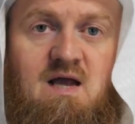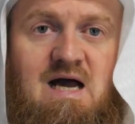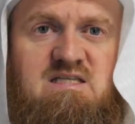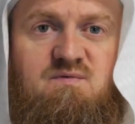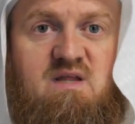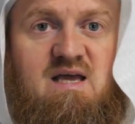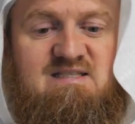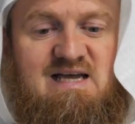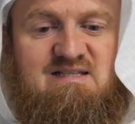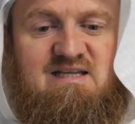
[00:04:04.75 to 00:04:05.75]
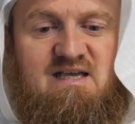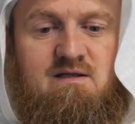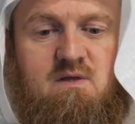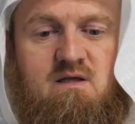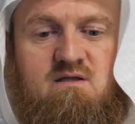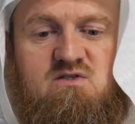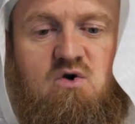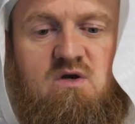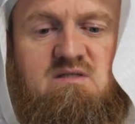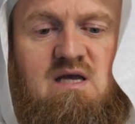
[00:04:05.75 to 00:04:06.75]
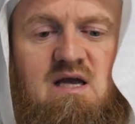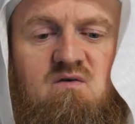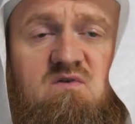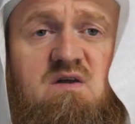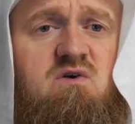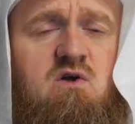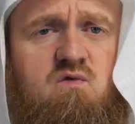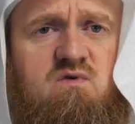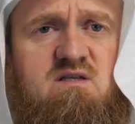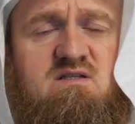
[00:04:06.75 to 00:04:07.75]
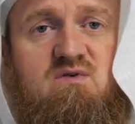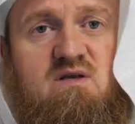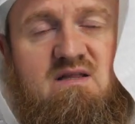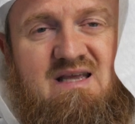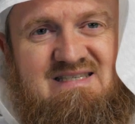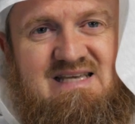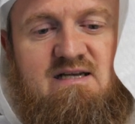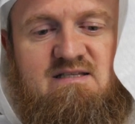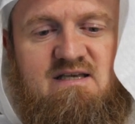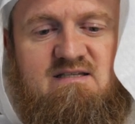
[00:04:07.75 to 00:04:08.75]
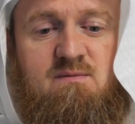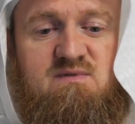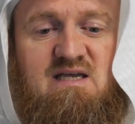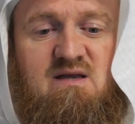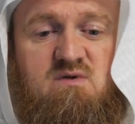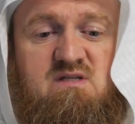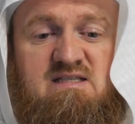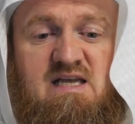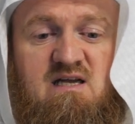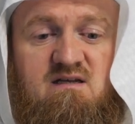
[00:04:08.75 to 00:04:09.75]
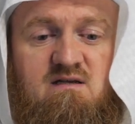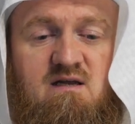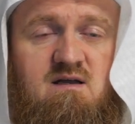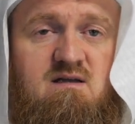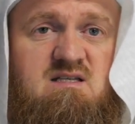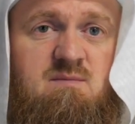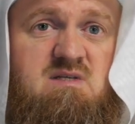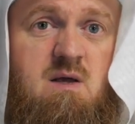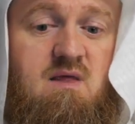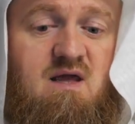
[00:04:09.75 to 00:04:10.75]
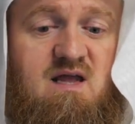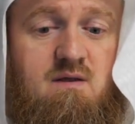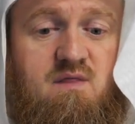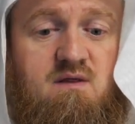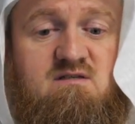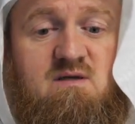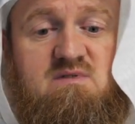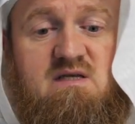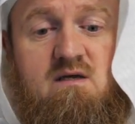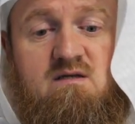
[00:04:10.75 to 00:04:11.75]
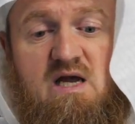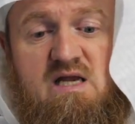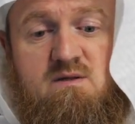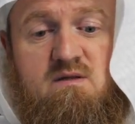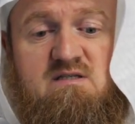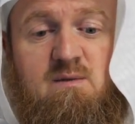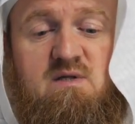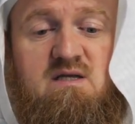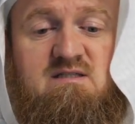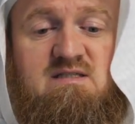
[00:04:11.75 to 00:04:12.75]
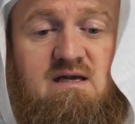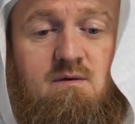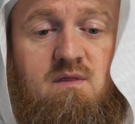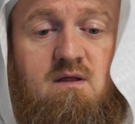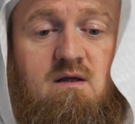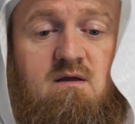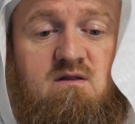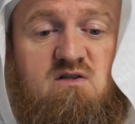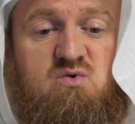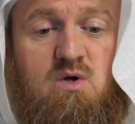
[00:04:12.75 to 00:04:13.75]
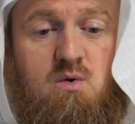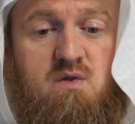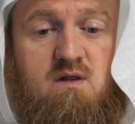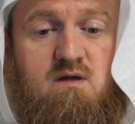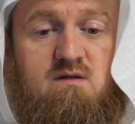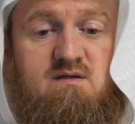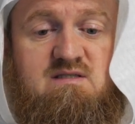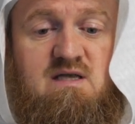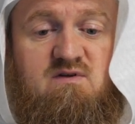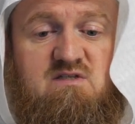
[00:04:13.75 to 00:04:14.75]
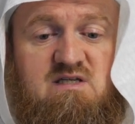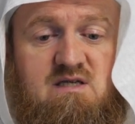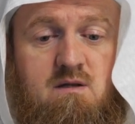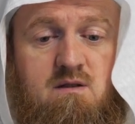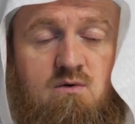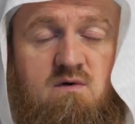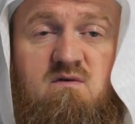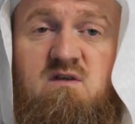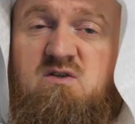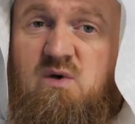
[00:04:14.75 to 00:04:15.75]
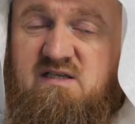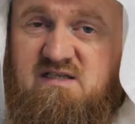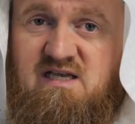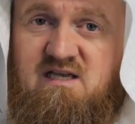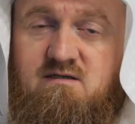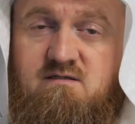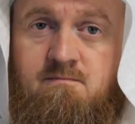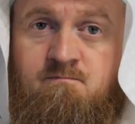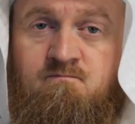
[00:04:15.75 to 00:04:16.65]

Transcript: As for the exact day, then the scholars have differed over this to the exact day. Some say it was the 2nd, some say the 8th, some say the 9th, some say the 10th, the 12th, the 17th, or even the 22nd.